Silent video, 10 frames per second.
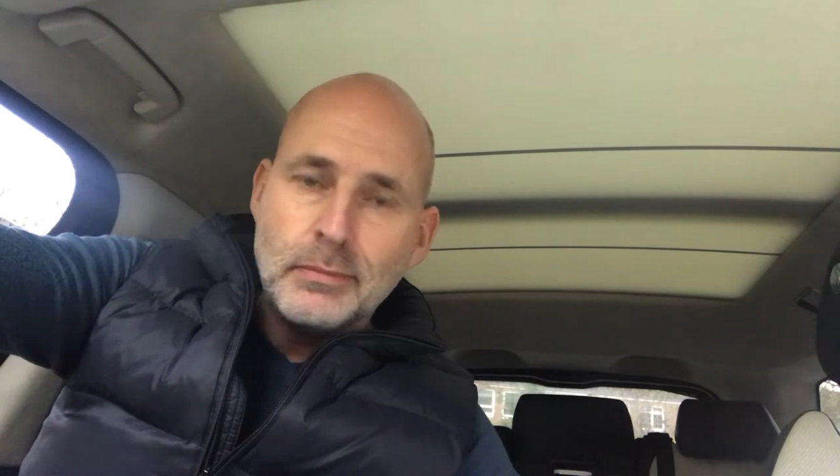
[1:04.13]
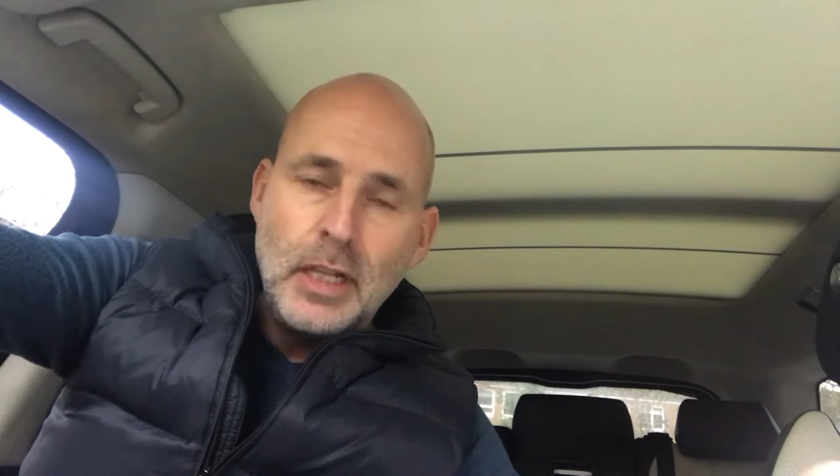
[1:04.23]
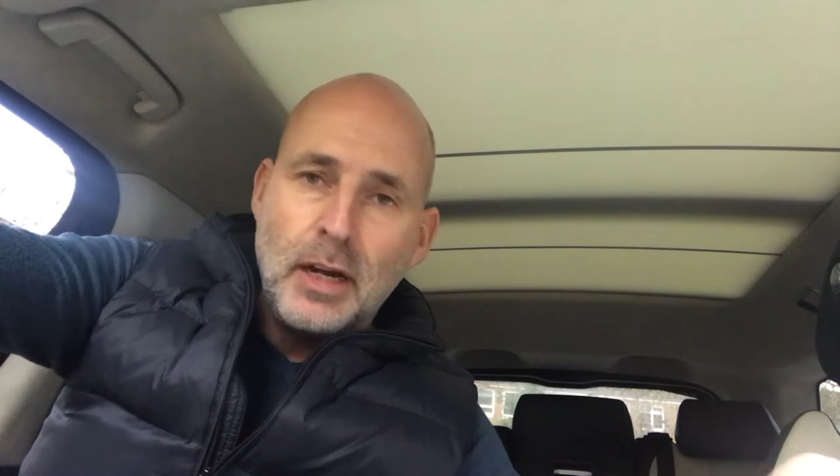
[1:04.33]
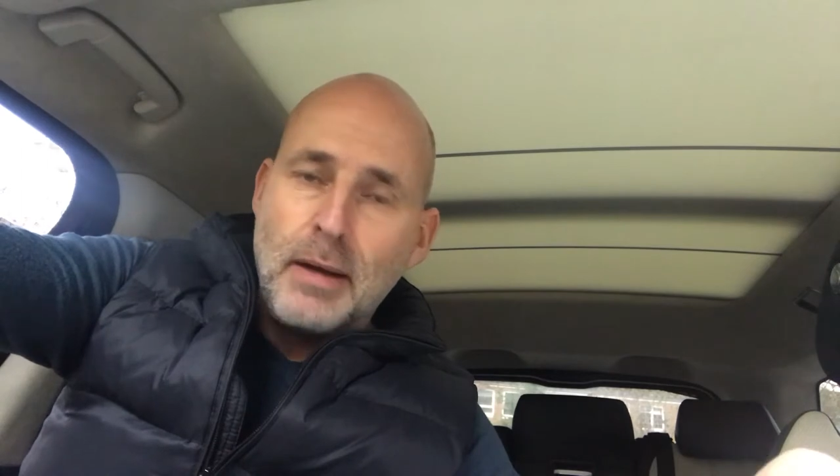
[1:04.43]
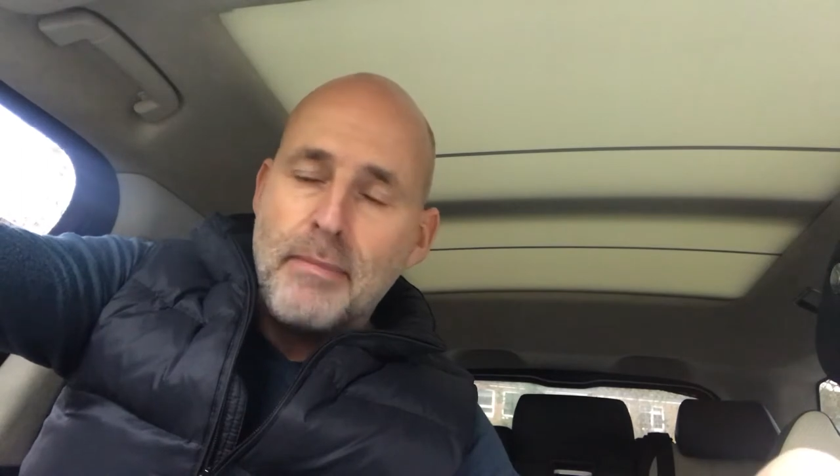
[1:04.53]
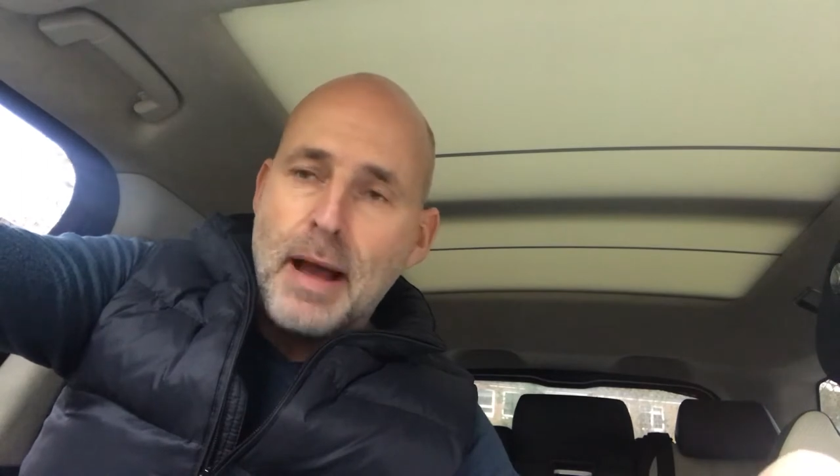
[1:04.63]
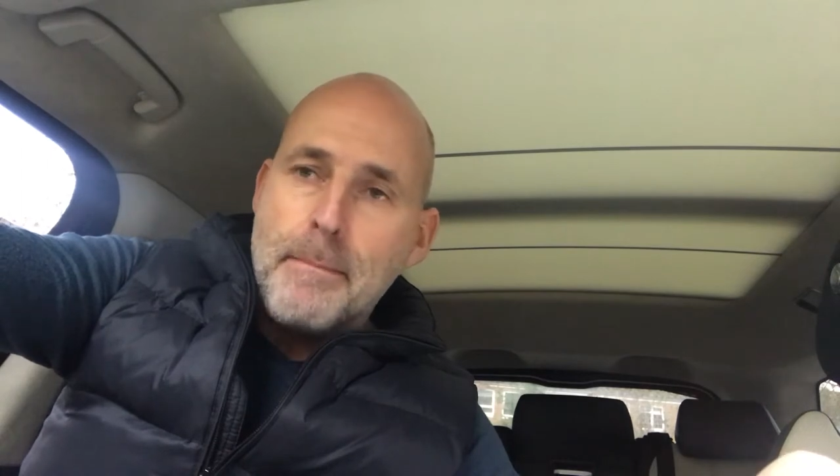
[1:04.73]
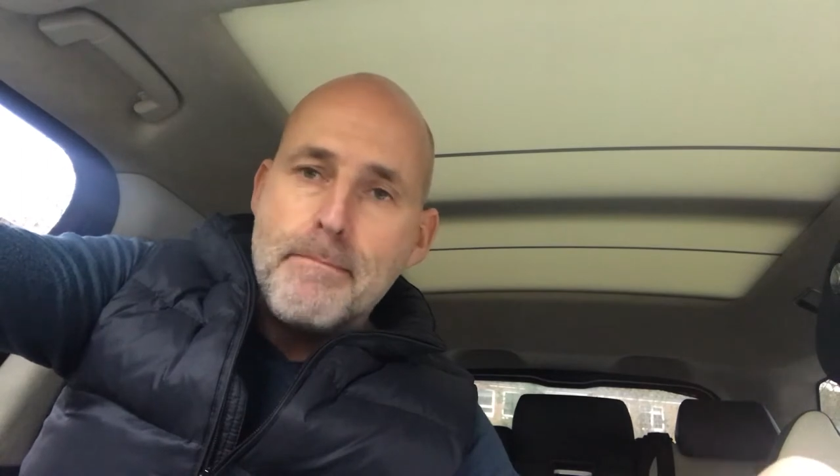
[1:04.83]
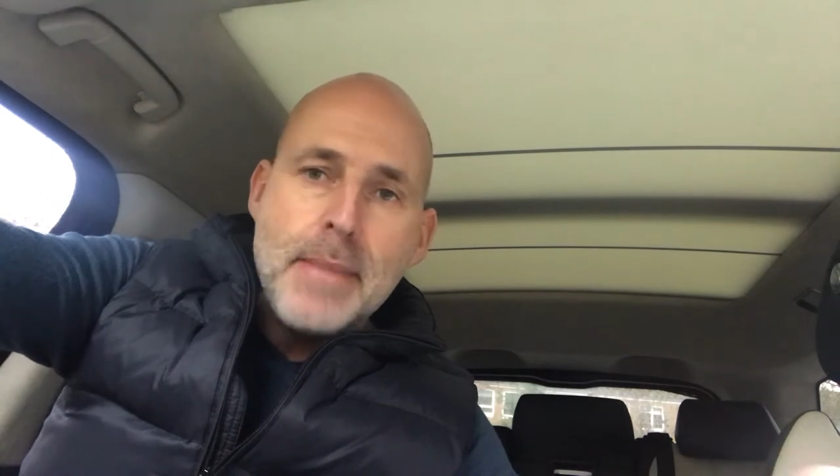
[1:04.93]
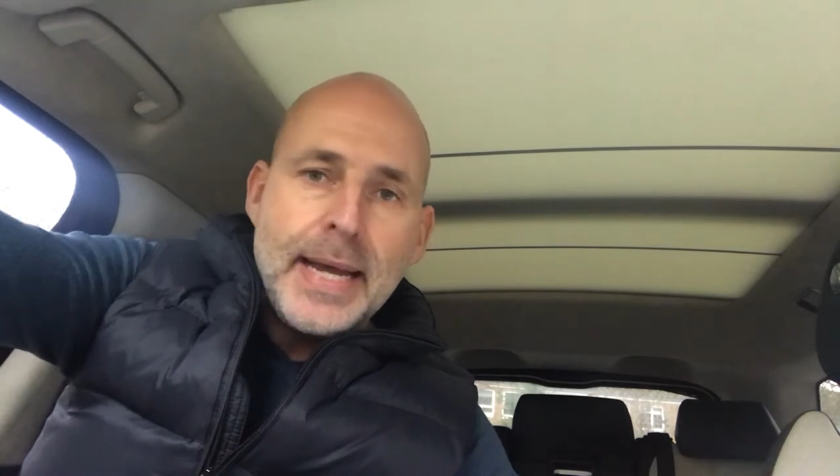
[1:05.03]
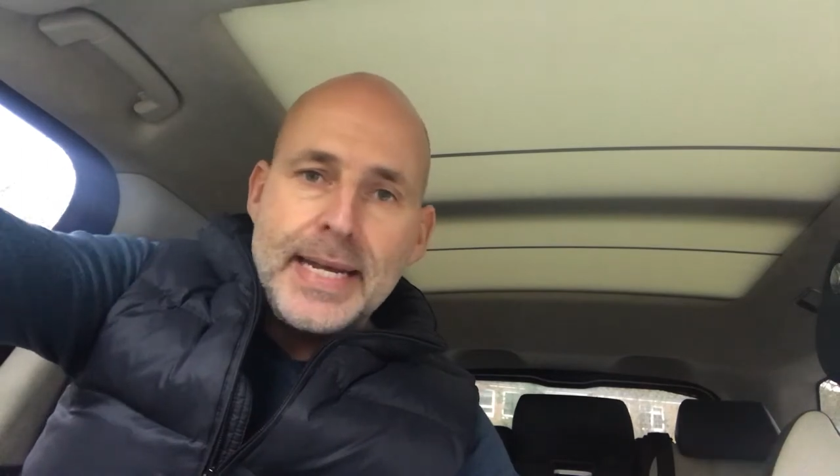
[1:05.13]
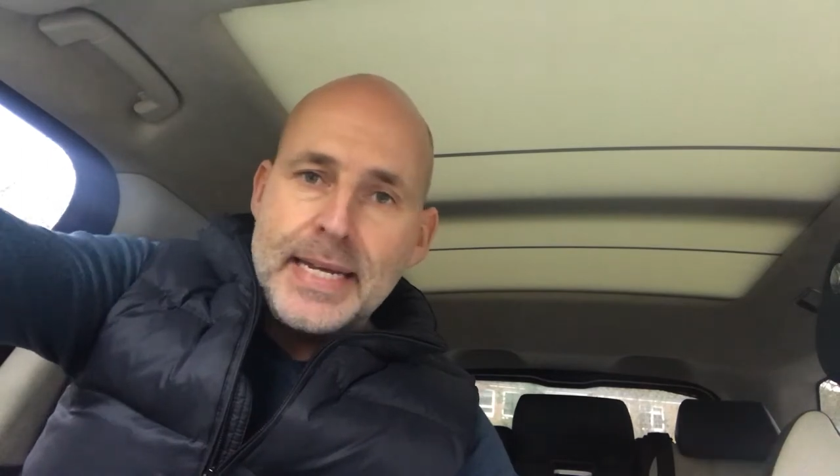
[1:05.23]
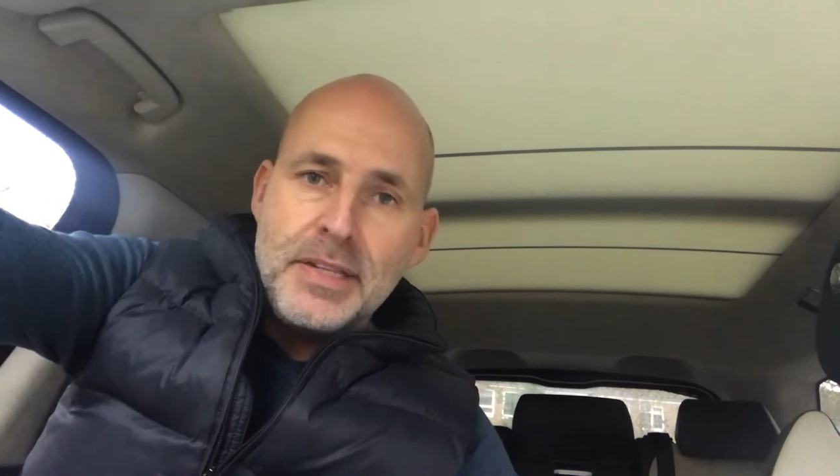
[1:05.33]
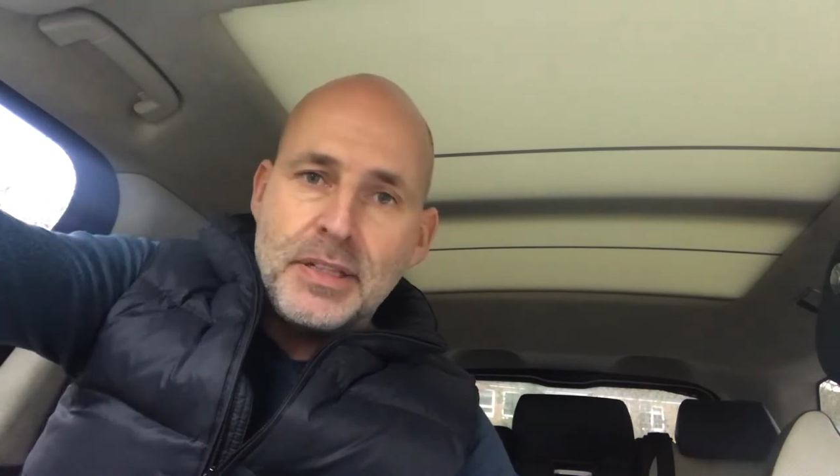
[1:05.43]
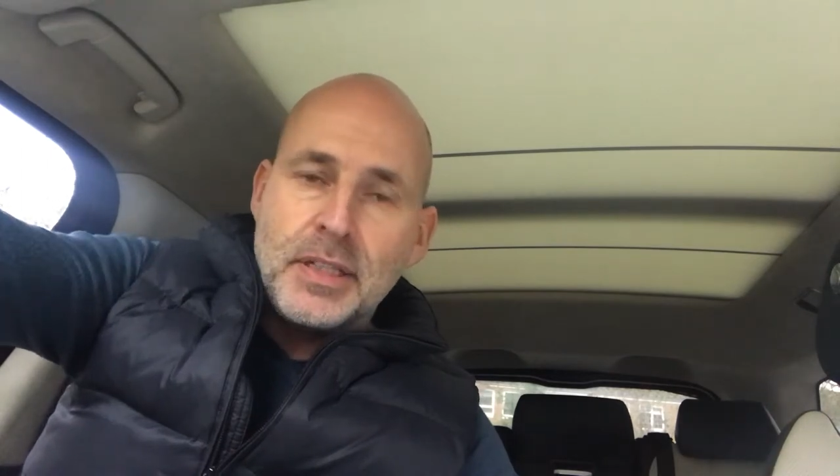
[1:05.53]
like a, a
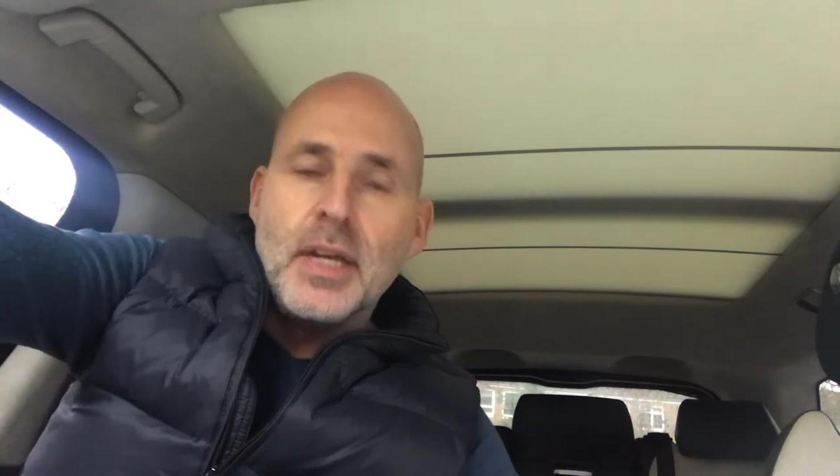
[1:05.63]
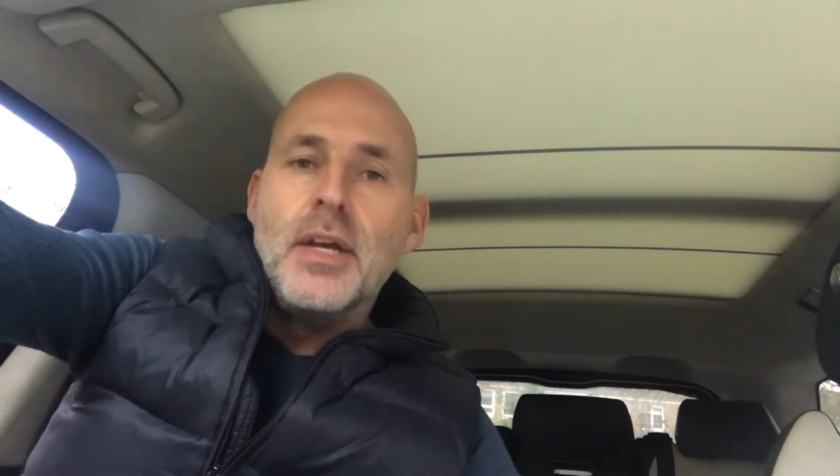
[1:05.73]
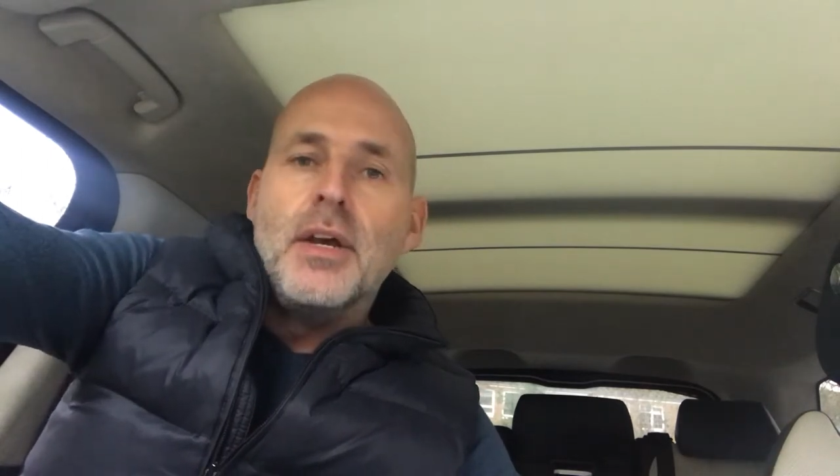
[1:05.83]
maze